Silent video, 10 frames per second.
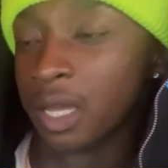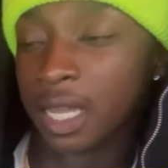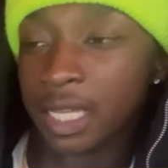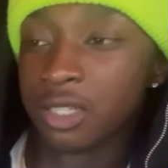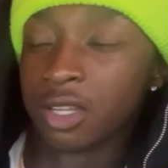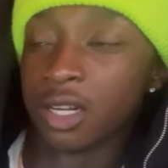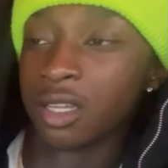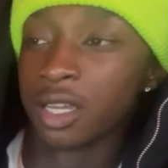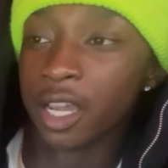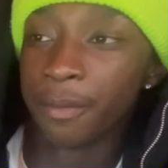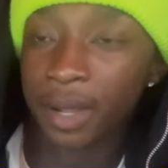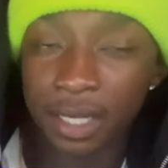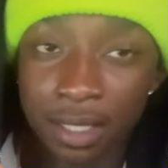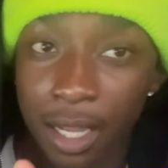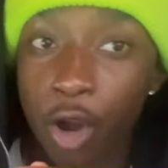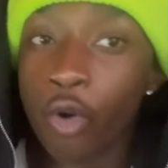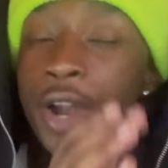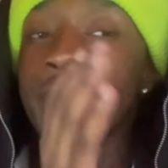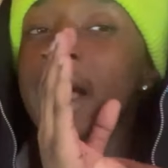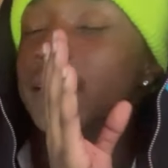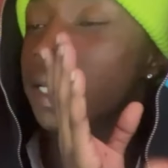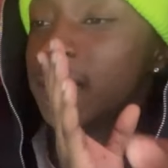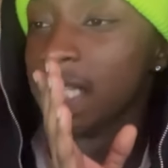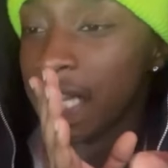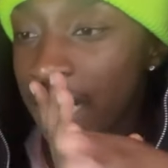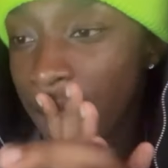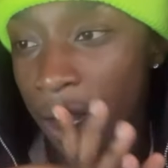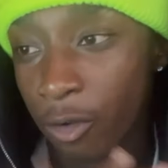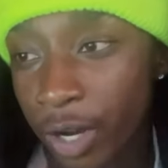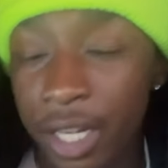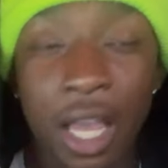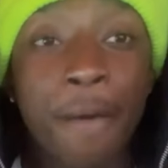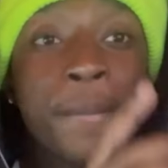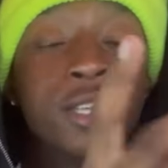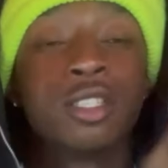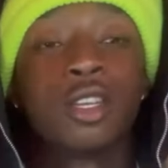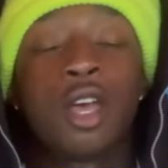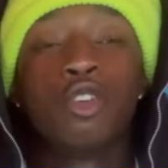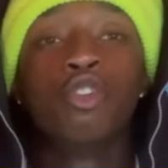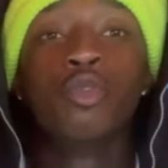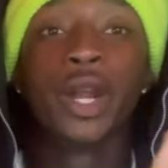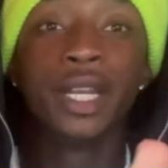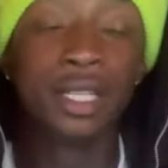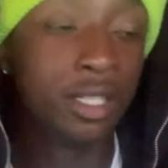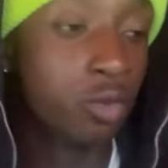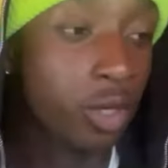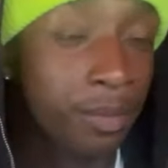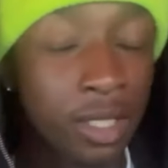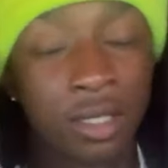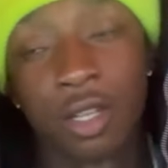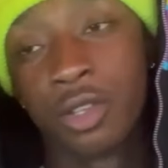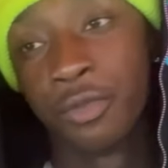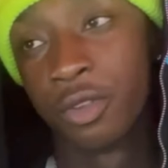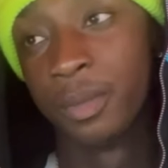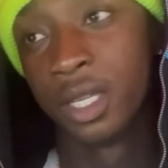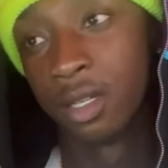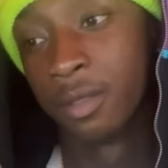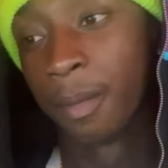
I ain't trying to get everybody the same rate. I done said that already. Y'all make sure y'all do rate these with me, so you feel me? Yeah.